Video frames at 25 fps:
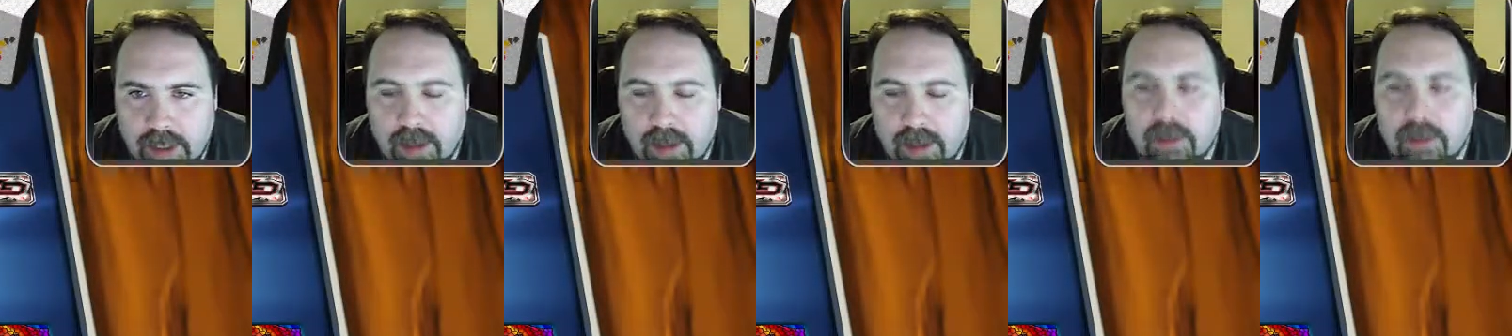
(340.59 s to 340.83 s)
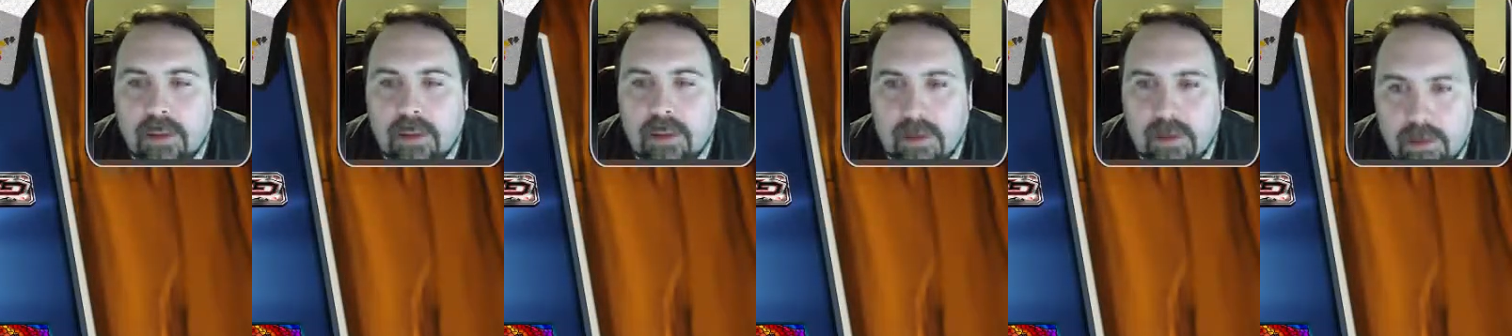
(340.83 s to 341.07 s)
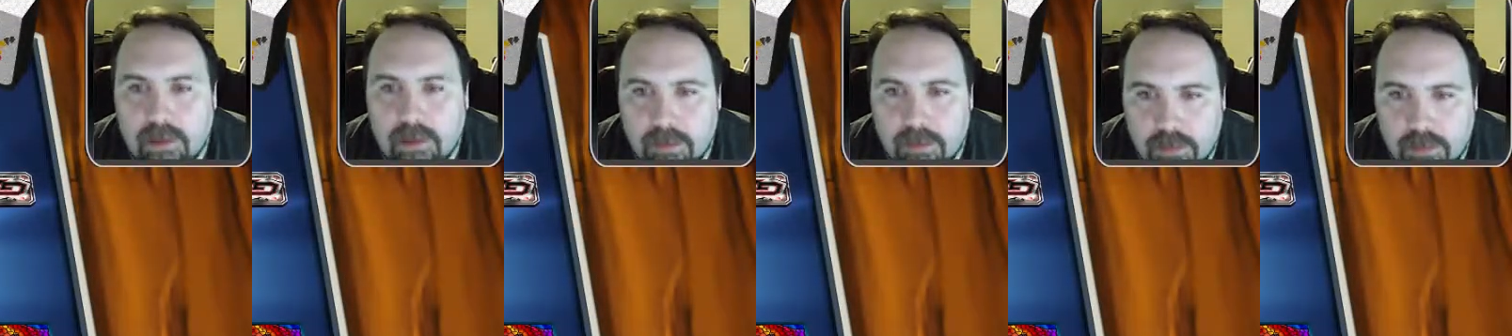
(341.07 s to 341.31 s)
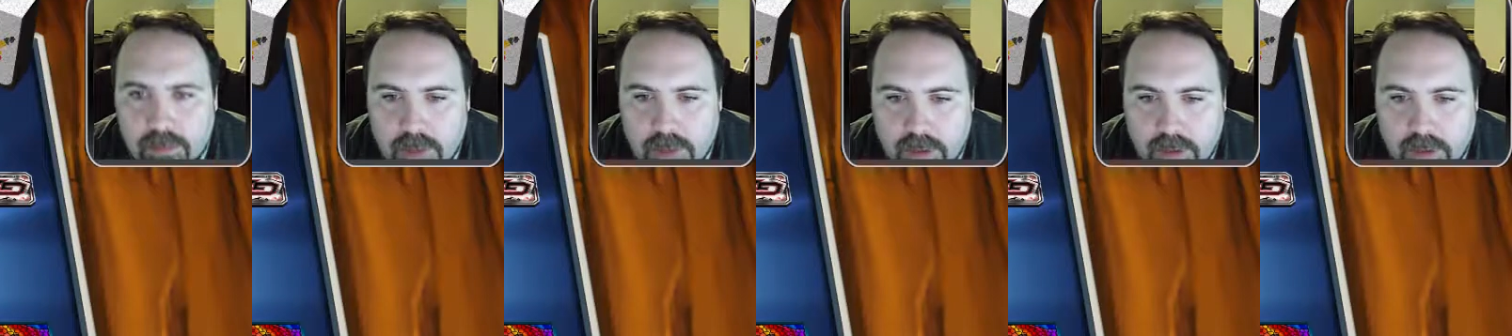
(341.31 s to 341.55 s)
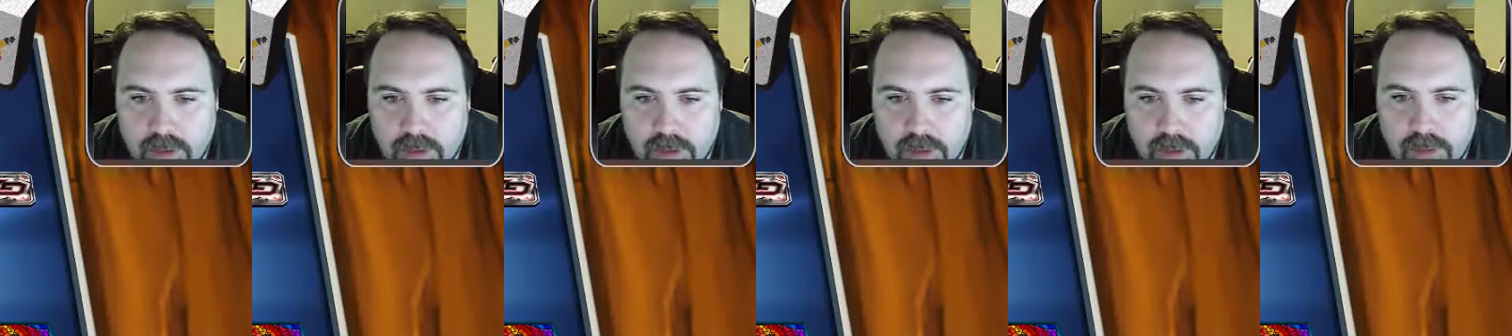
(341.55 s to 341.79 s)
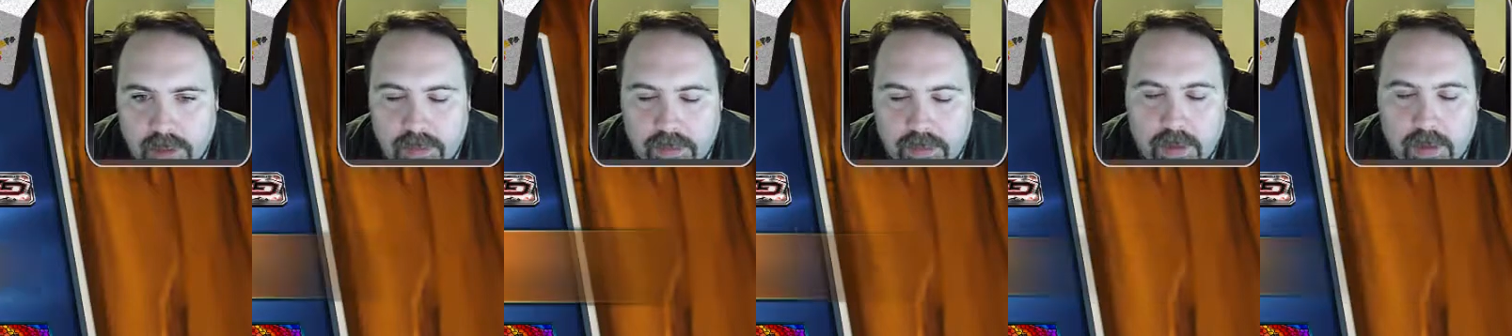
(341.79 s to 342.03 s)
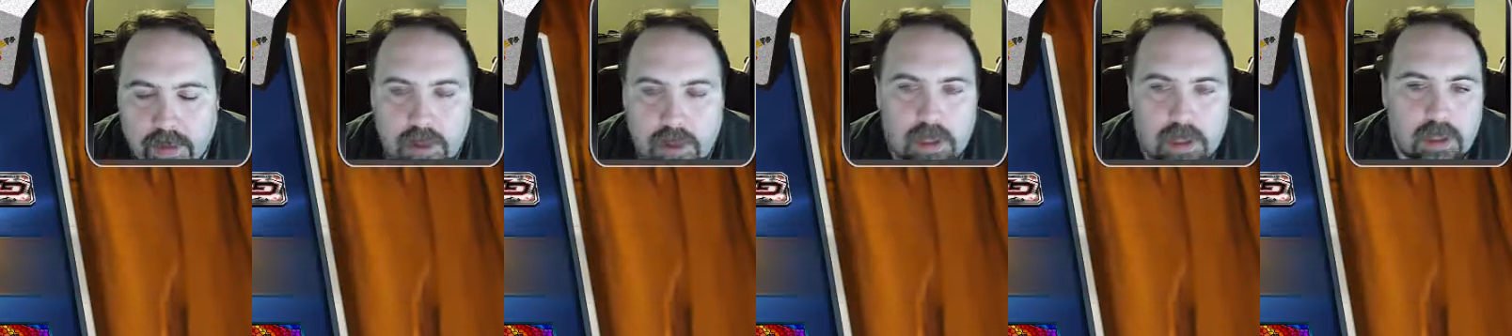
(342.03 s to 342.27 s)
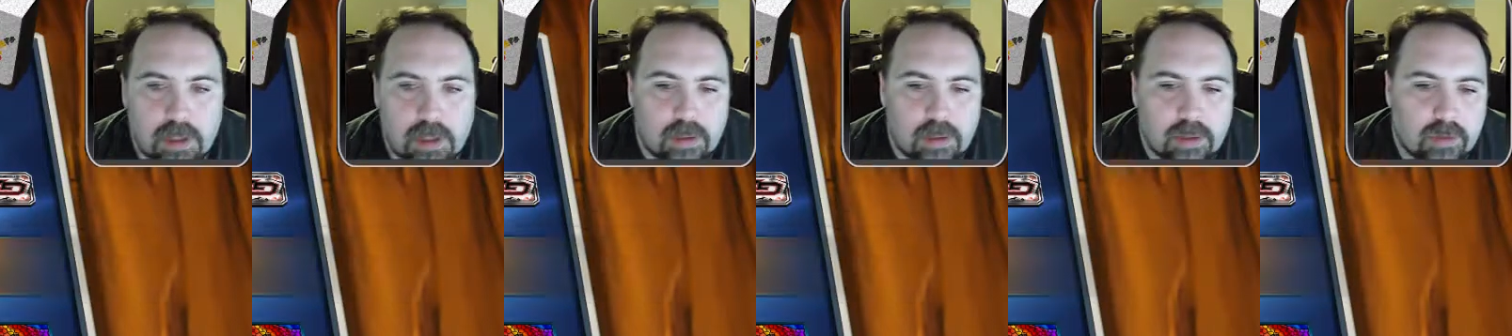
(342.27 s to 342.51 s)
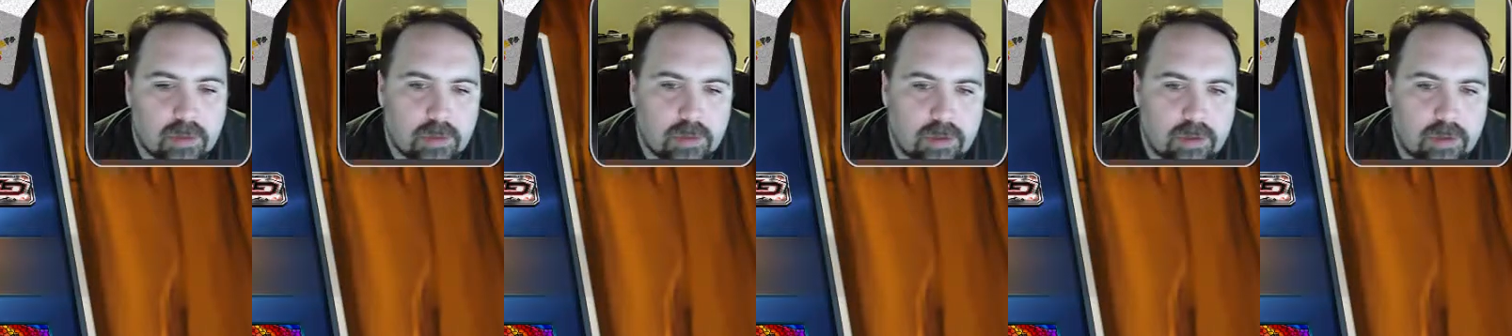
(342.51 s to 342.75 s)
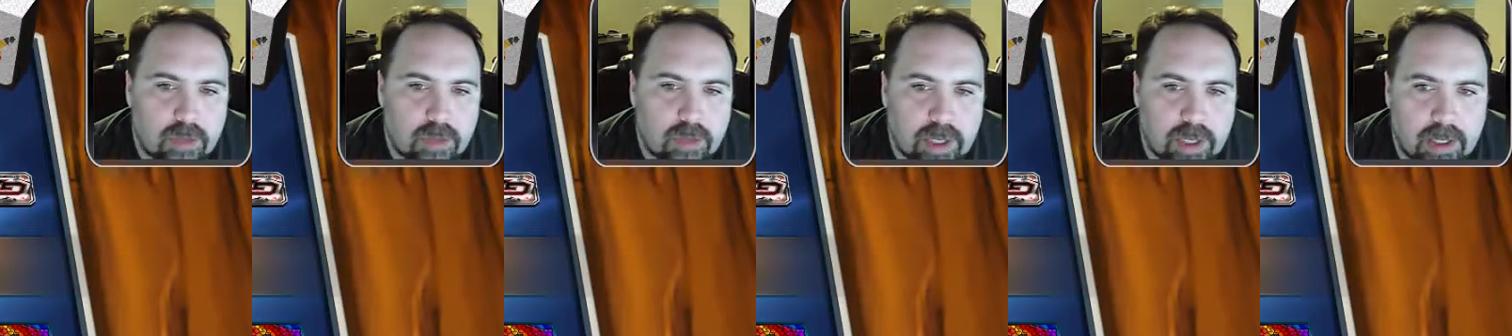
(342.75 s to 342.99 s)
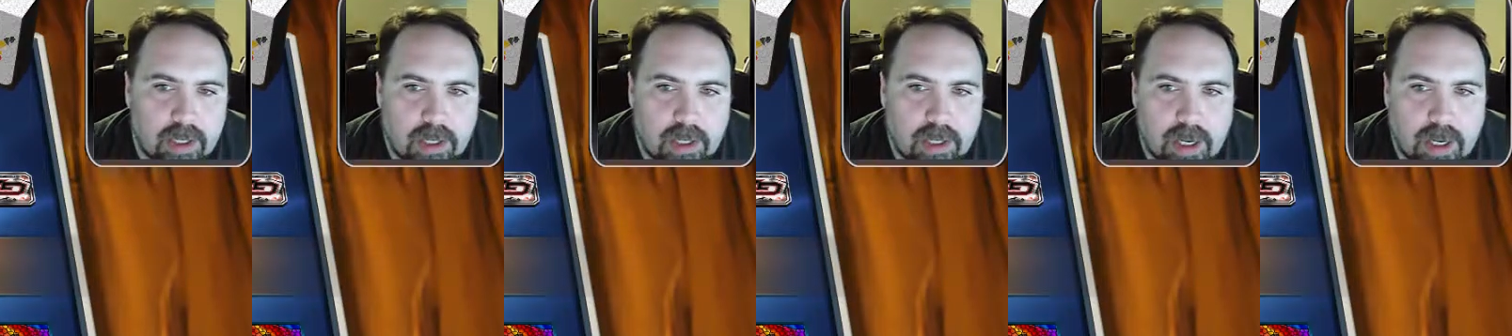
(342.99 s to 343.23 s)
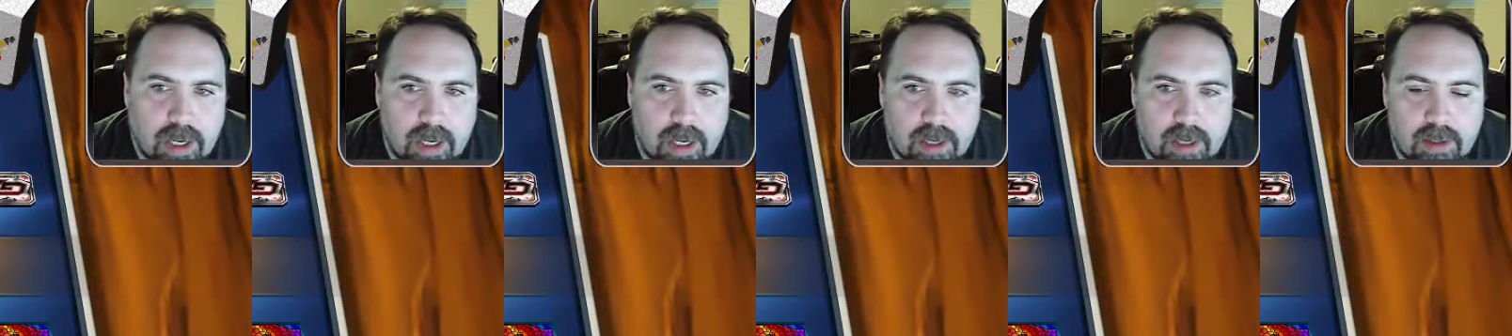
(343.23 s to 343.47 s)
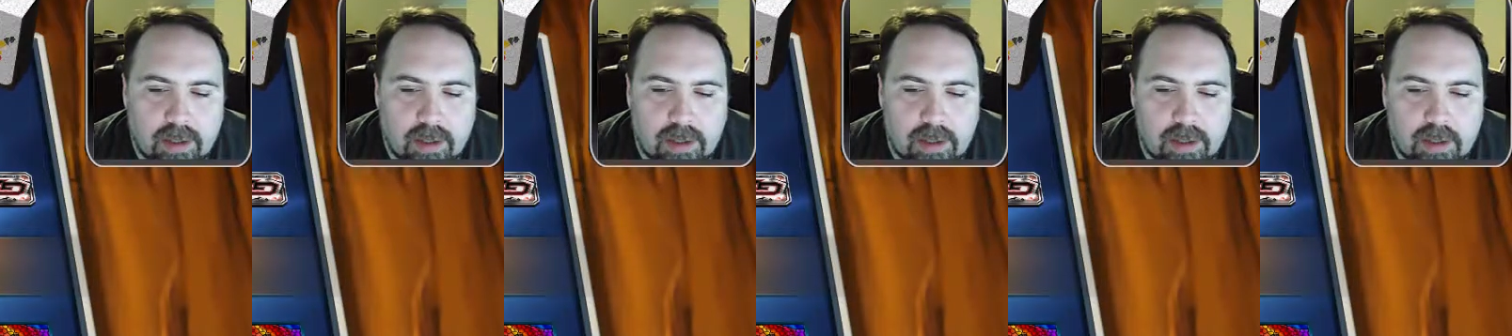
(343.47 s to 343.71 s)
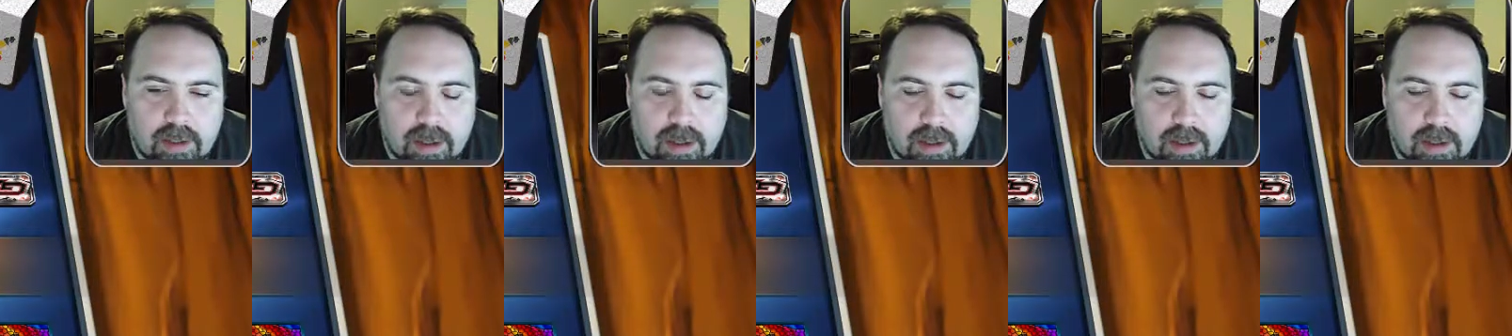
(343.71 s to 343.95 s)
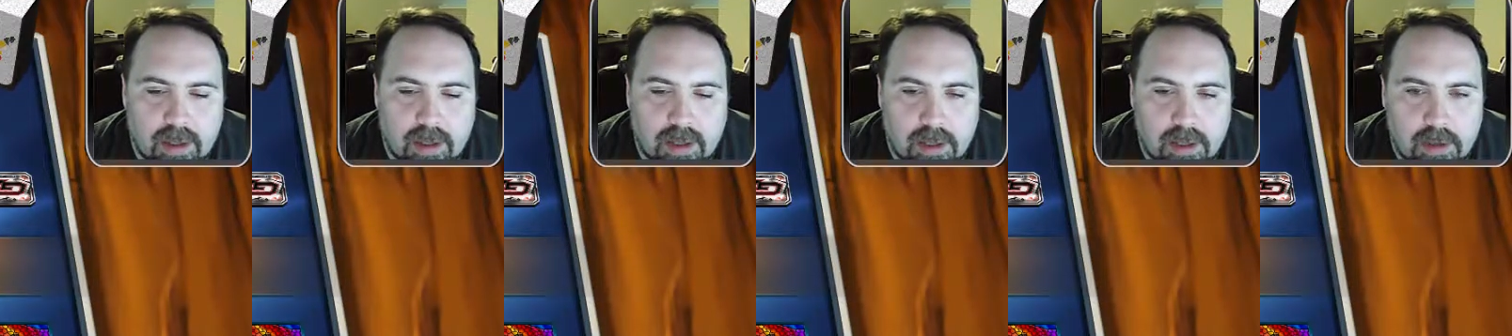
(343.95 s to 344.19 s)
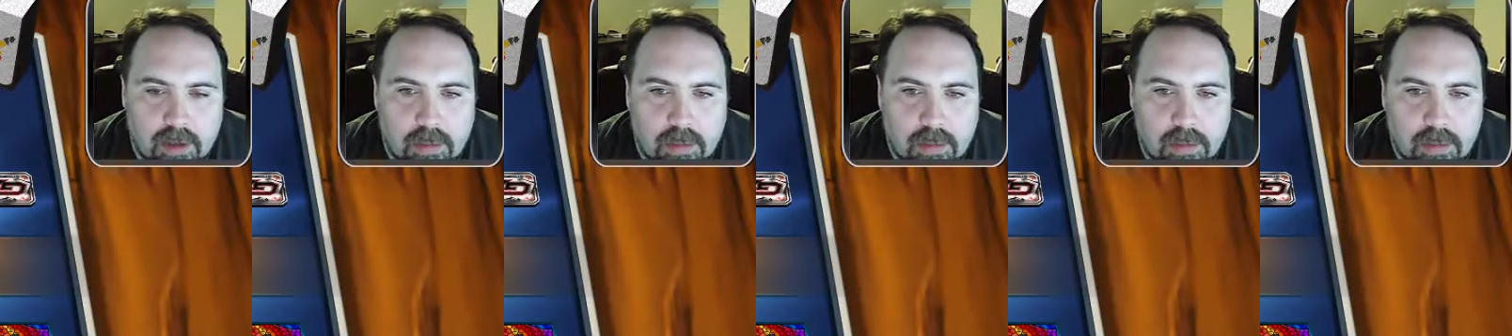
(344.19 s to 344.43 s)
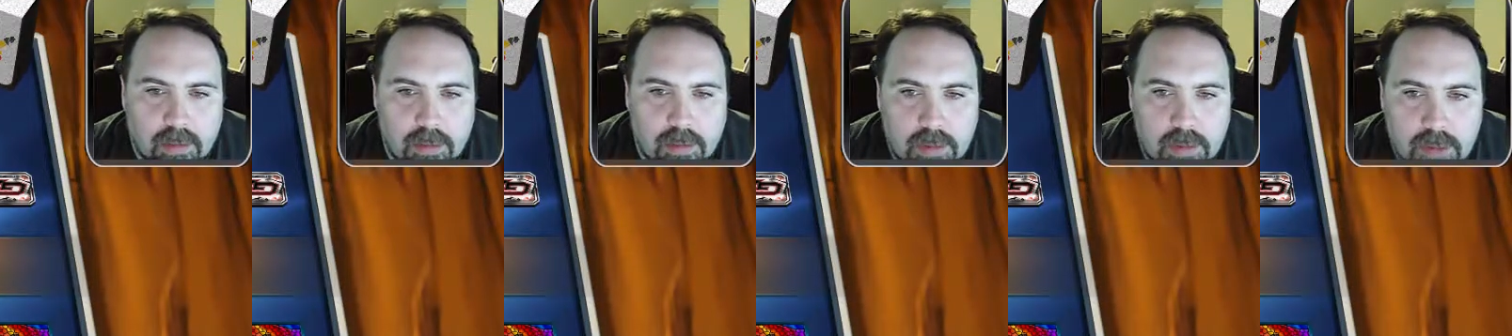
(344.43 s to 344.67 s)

that Rockruff straight into hand and take a KO.